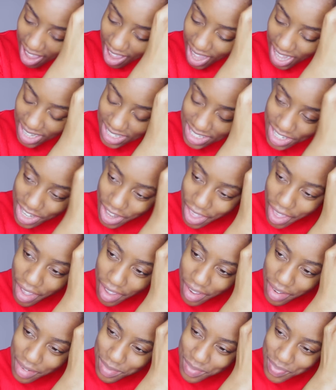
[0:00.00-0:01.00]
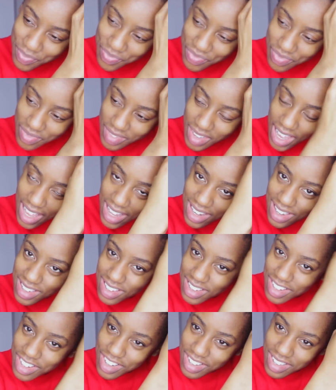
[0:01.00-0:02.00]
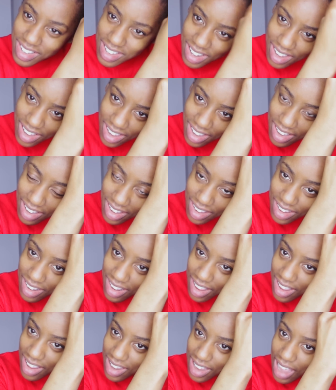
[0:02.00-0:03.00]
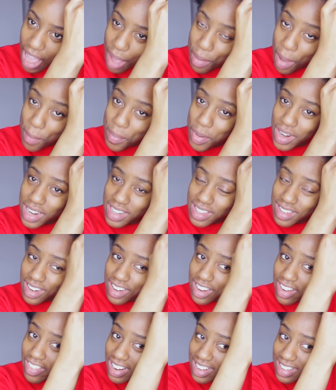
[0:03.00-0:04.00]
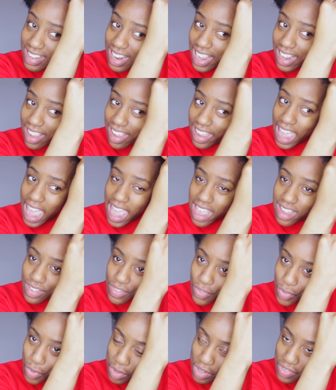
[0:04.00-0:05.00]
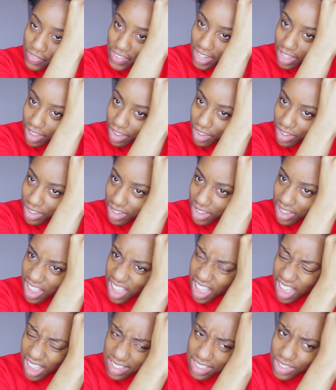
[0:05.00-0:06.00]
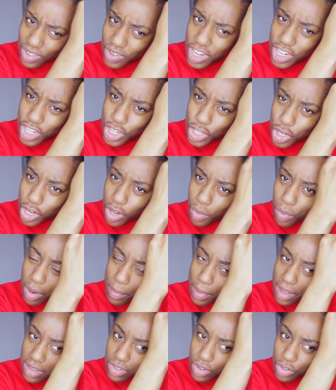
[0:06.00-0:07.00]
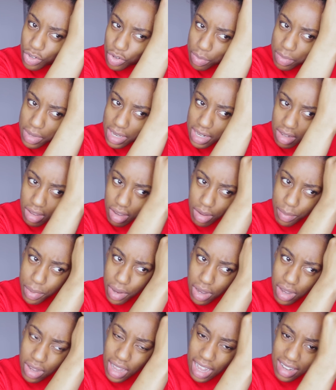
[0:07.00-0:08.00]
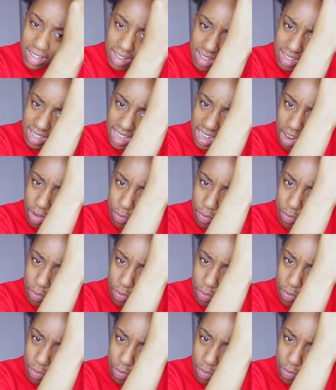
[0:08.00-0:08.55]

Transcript: I don't know, this is just I might put this under as like a K-Sports video. I still need to do the one about social media, but as I said,